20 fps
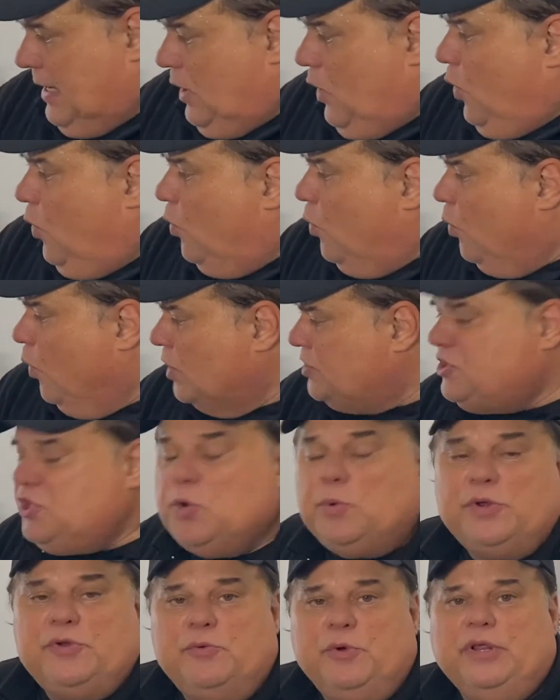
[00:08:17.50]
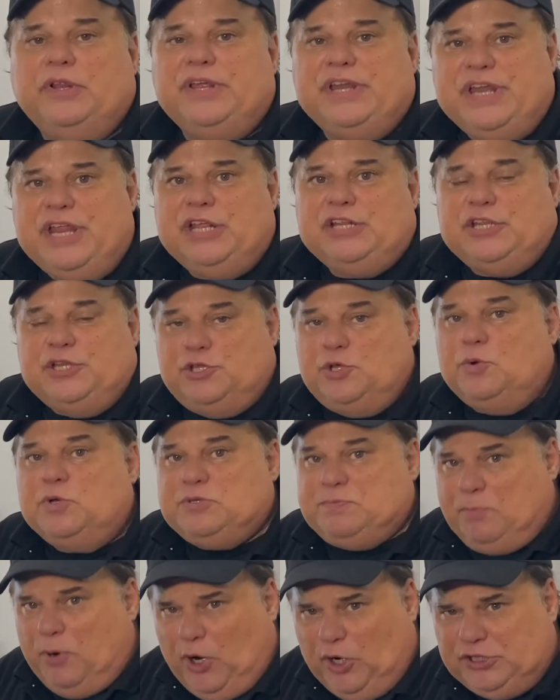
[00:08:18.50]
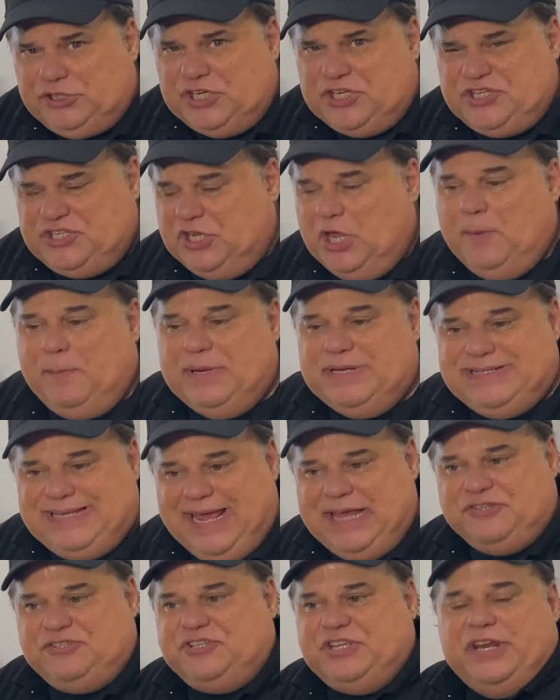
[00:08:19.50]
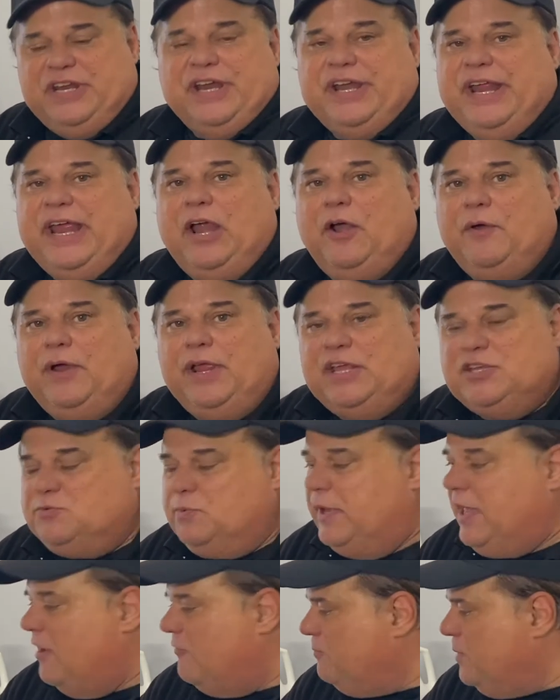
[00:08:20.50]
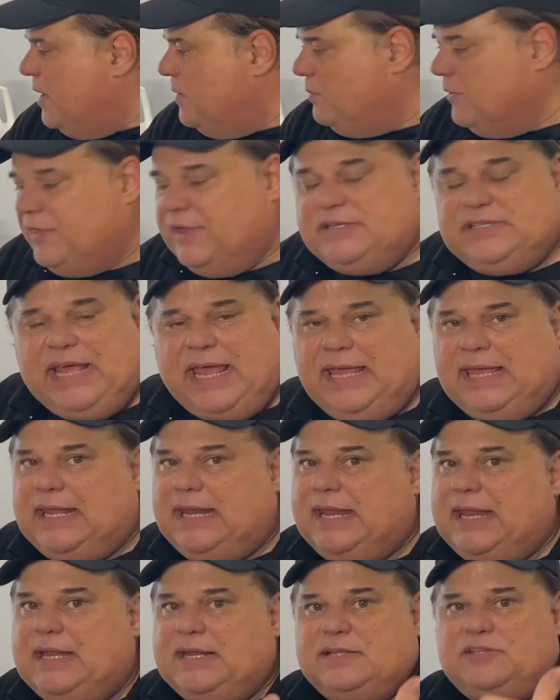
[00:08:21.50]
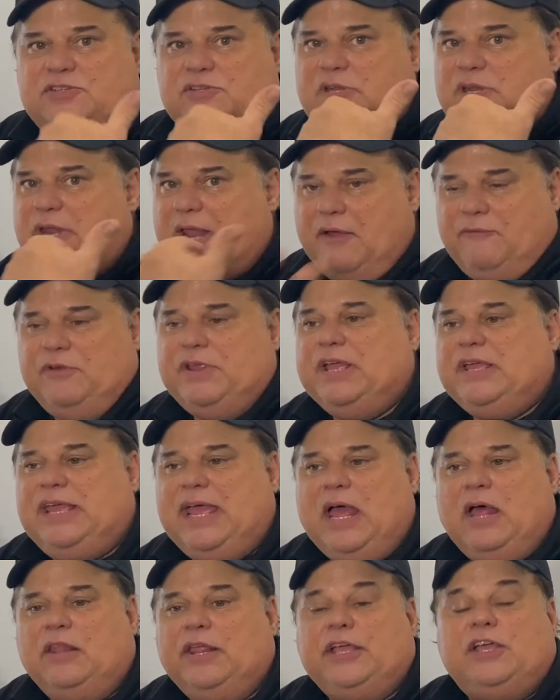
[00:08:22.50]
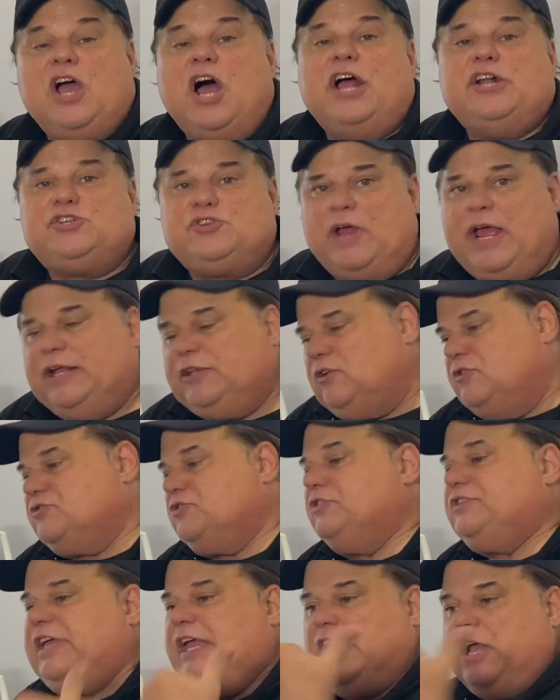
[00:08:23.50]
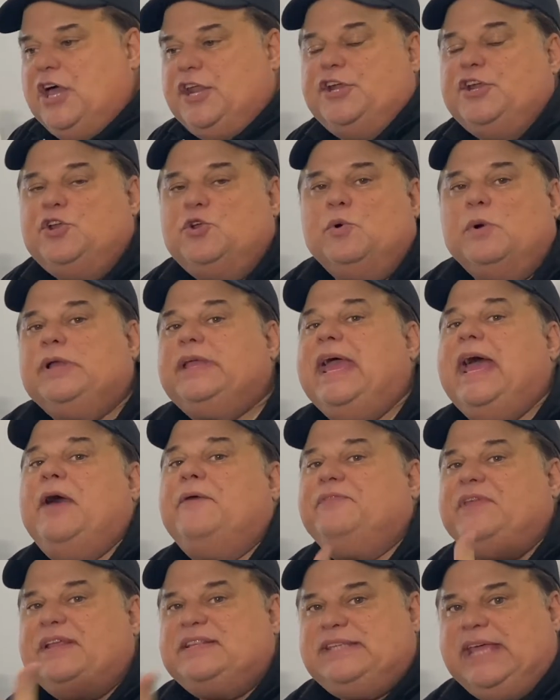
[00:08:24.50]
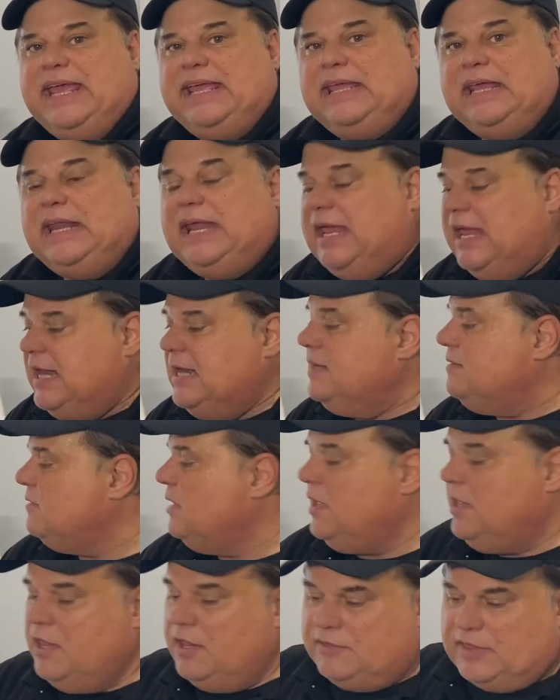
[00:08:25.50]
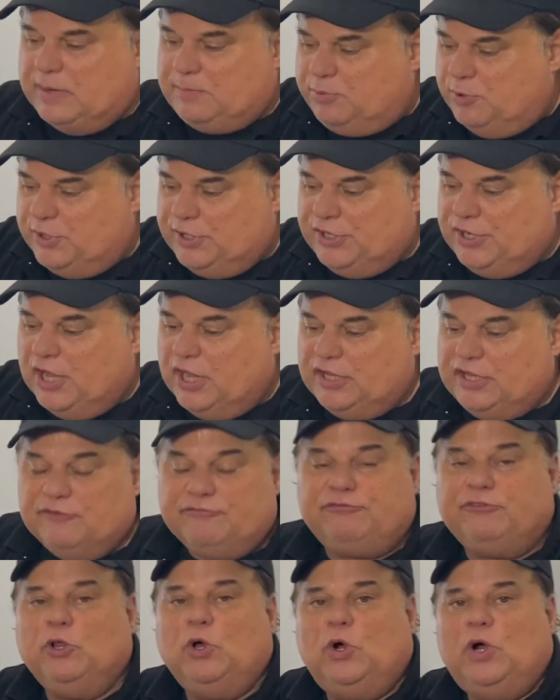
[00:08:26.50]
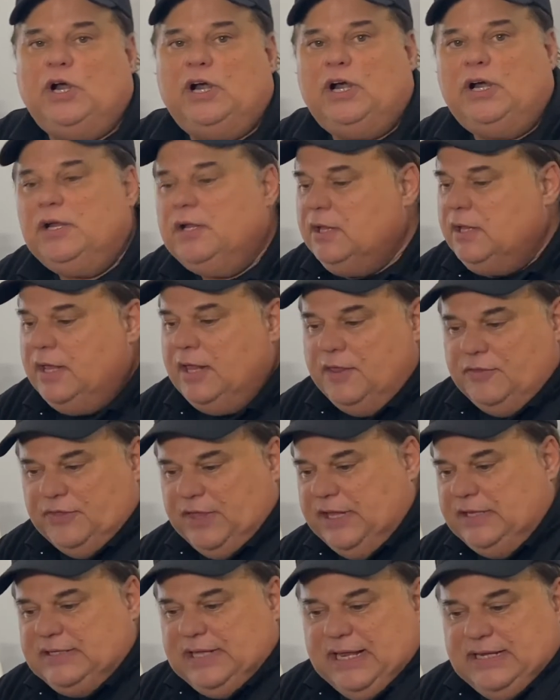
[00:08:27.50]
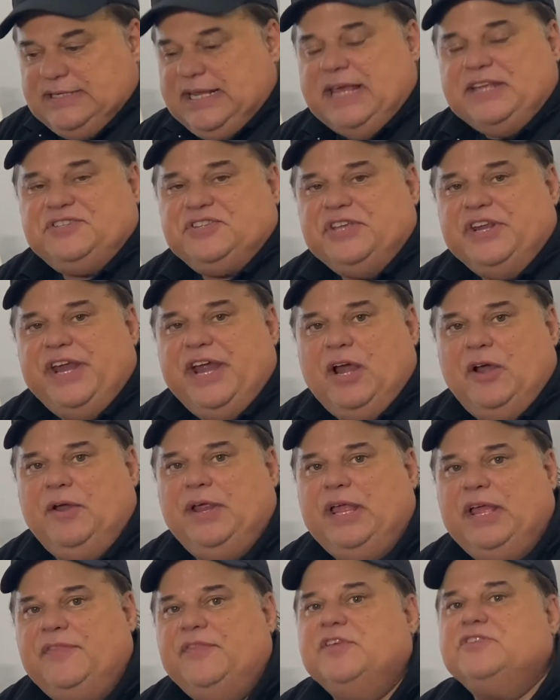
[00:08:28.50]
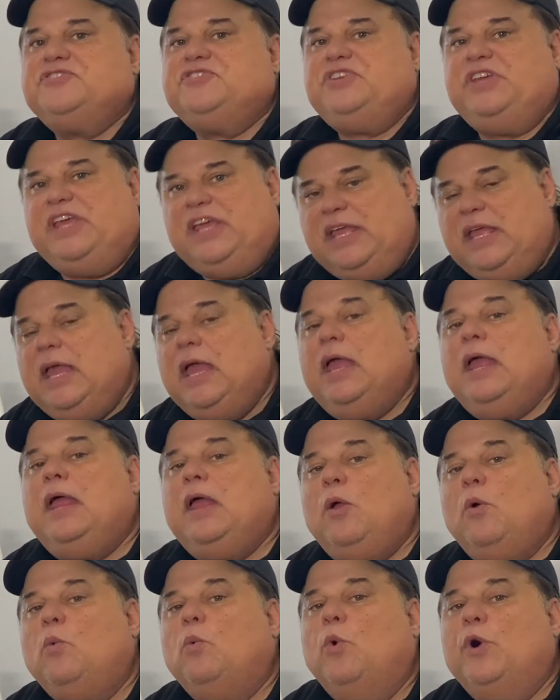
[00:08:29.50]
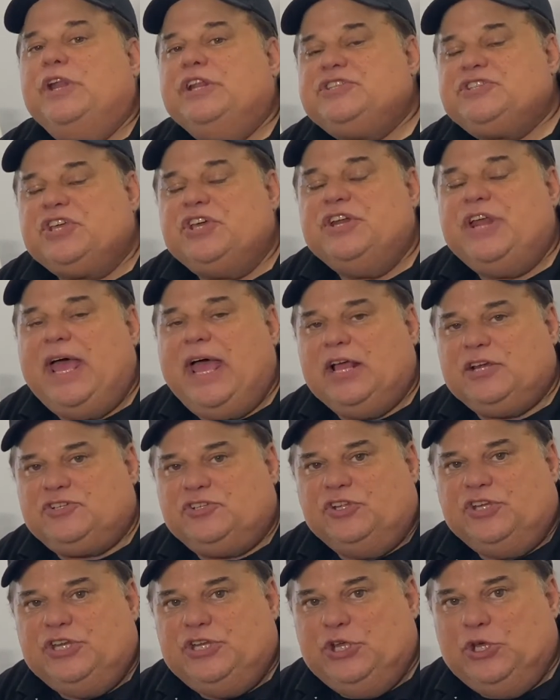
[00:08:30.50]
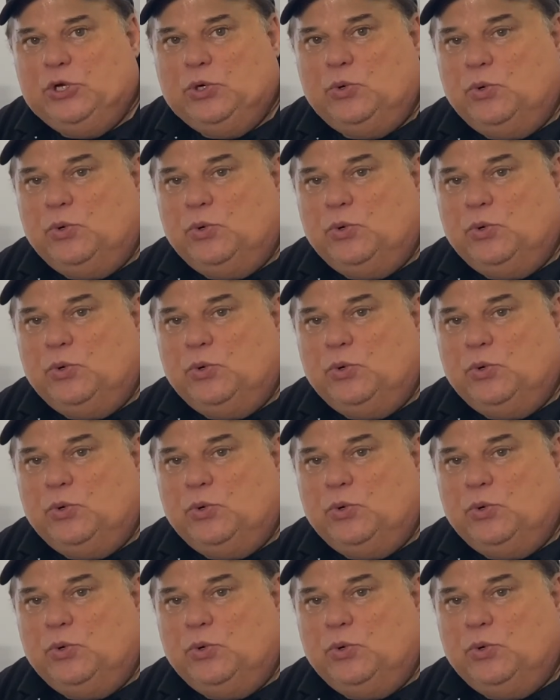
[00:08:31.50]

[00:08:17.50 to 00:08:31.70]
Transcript: What you would really need to do is purchase some and test it in areas. We have people that take it in, every account, like contractors will take on a new account, they take it in, they put it on the floor, they test an area, and they'll see what it's going to actually do.